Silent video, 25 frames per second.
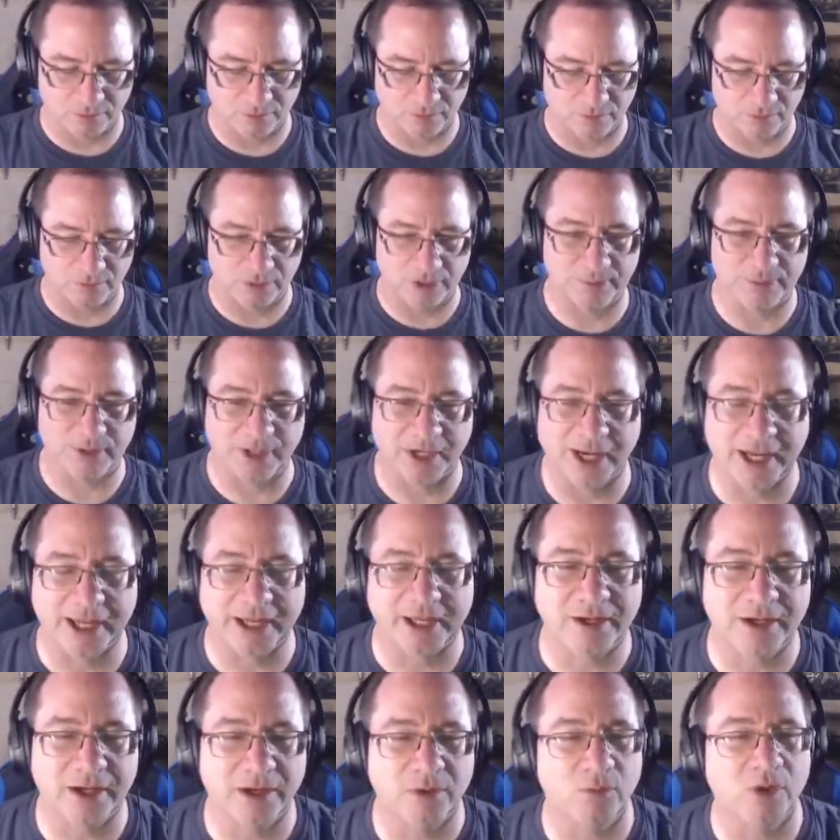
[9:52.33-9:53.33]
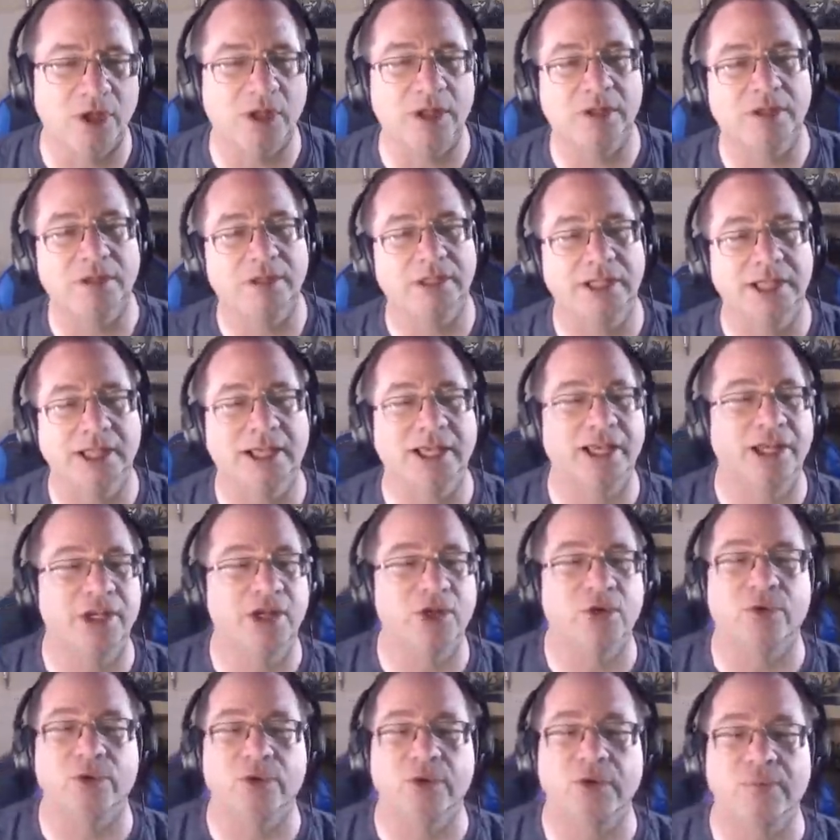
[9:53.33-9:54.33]
Rubber icon. Well, yeah, I
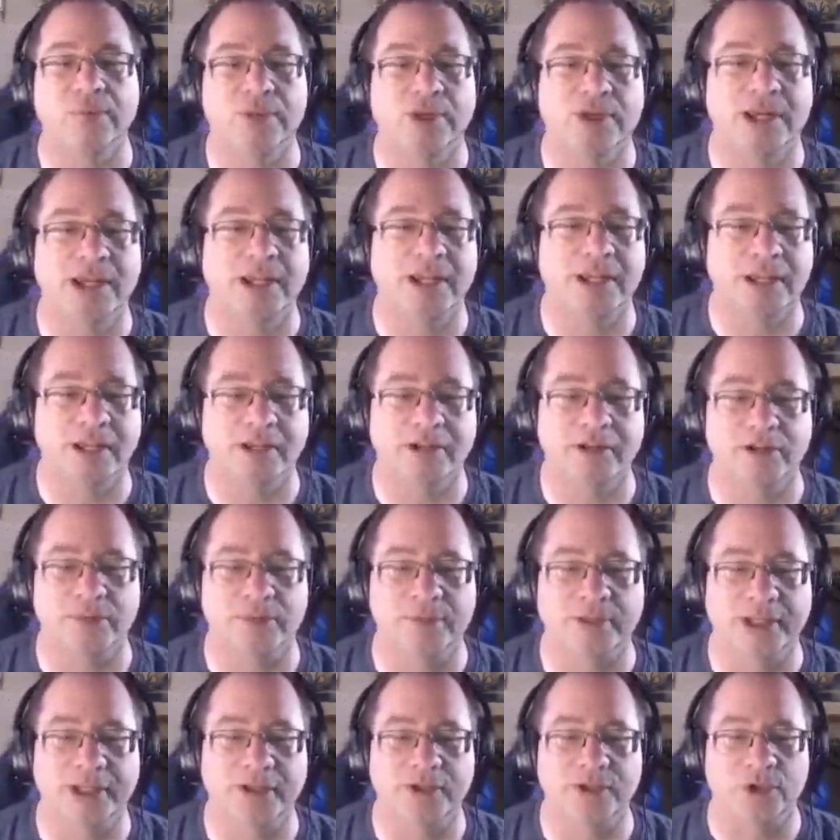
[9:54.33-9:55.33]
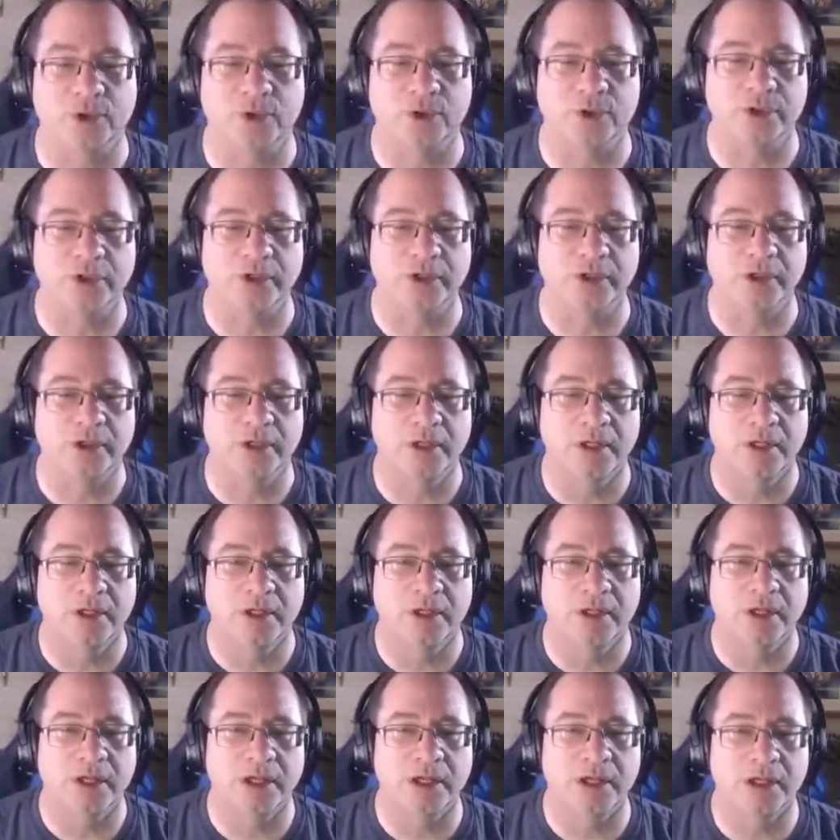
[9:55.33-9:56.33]
know the rubber icon is a placeholder,
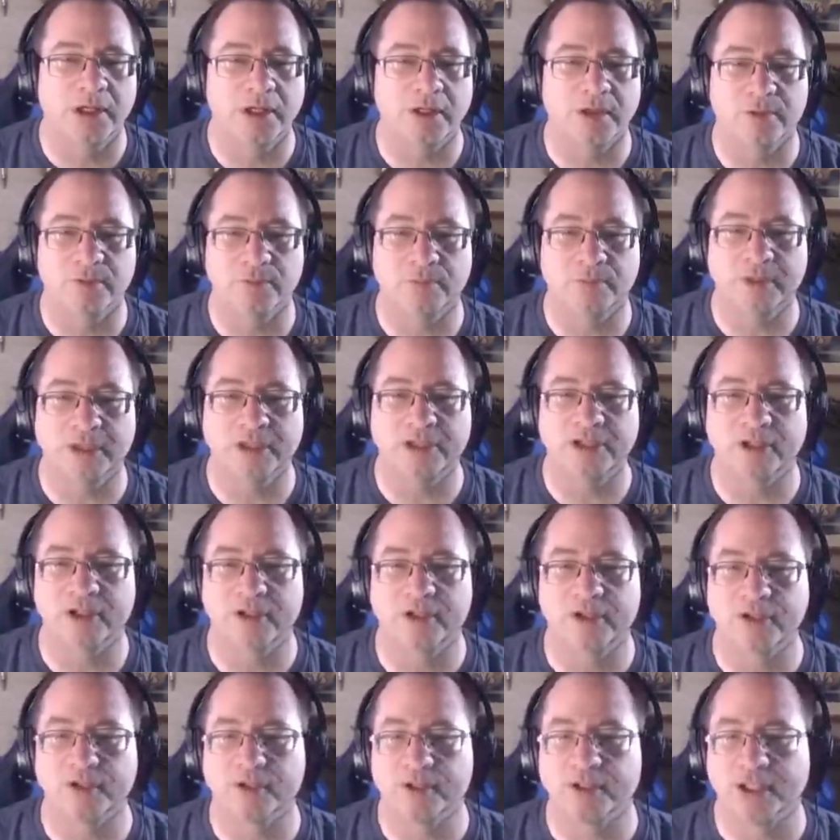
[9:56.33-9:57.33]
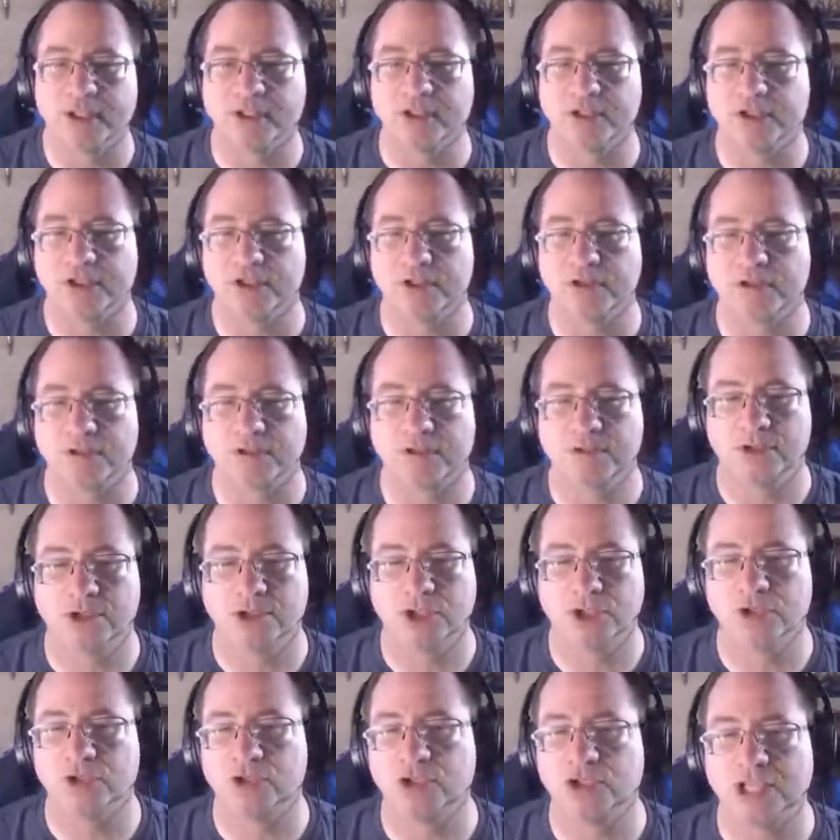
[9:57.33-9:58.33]
uh, but there's there's
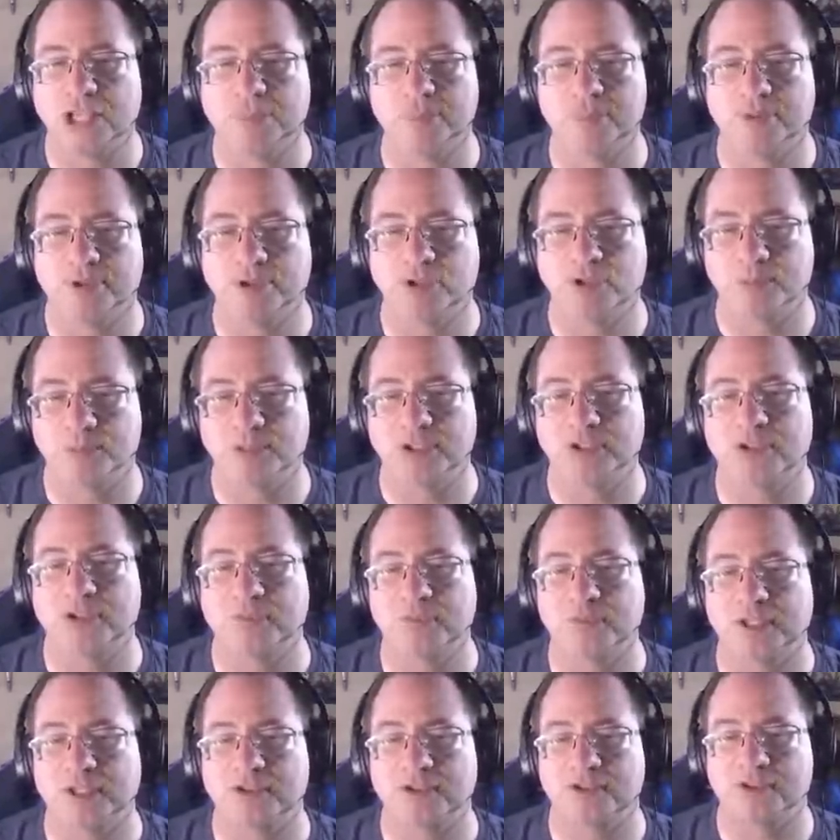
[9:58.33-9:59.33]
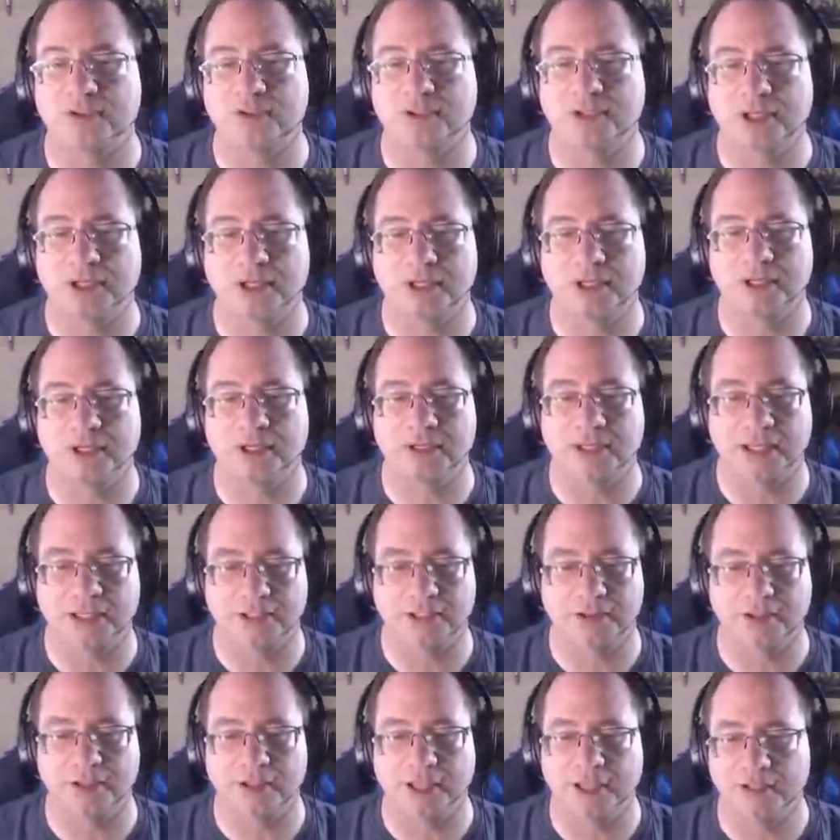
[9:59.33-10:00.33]
two separate specifics uh,
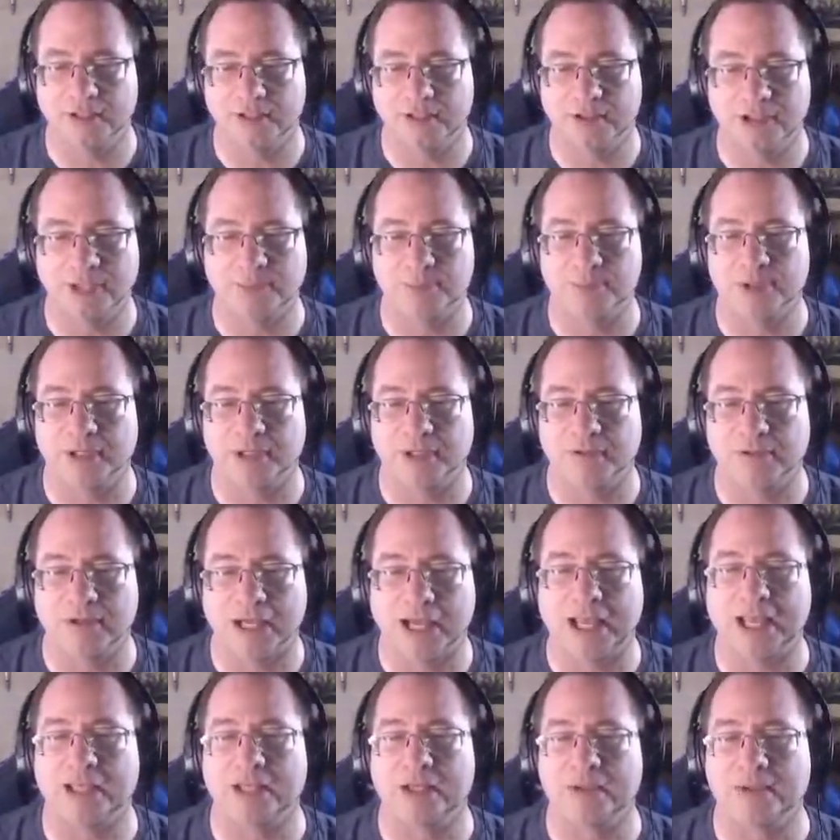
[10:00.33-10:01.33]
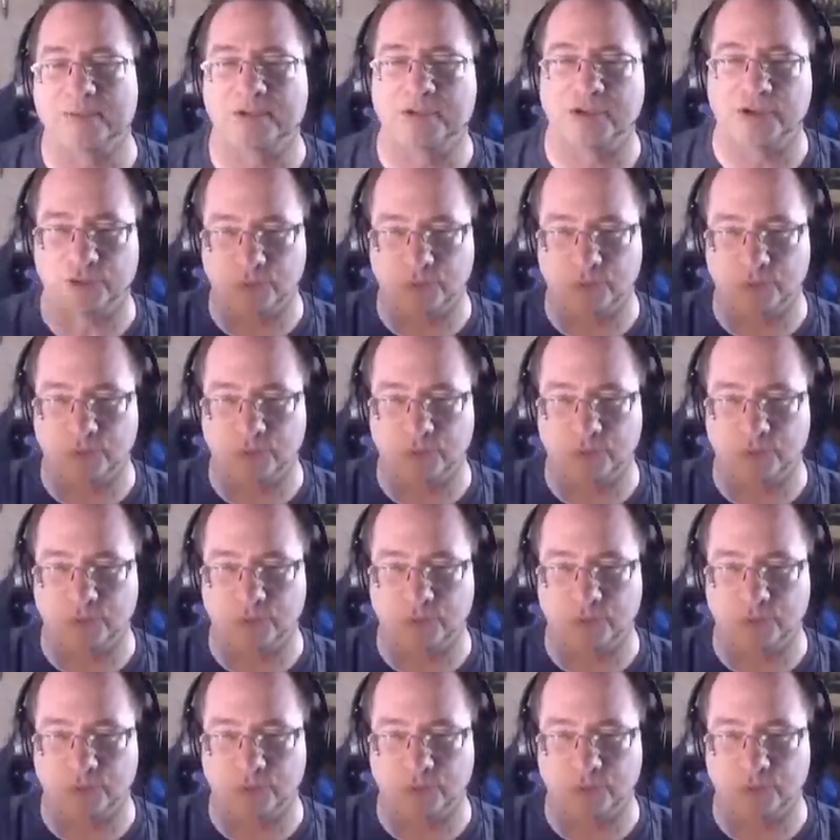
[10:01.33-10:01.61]
and and separate items.